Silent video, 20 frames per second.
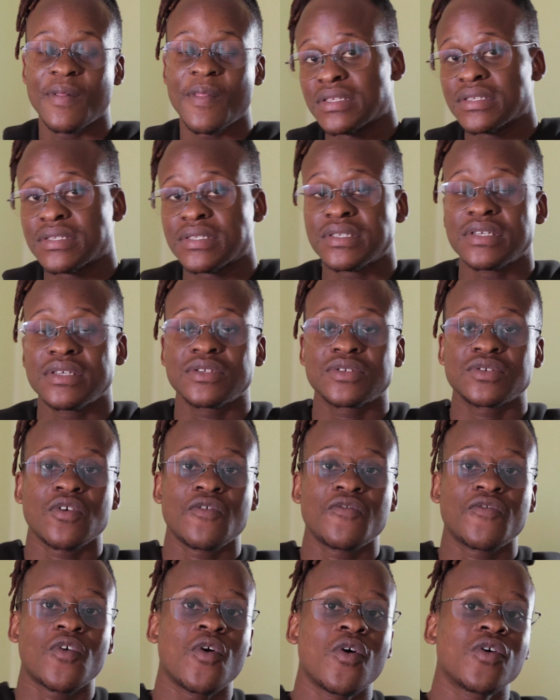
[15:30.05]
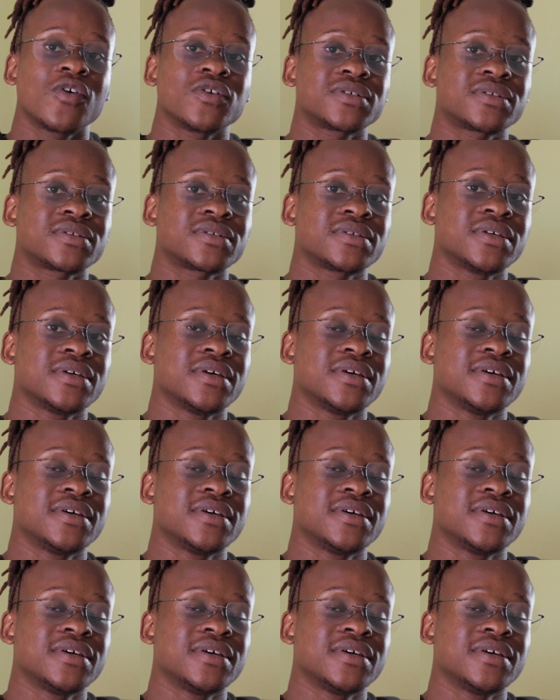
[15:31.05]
This is, of course,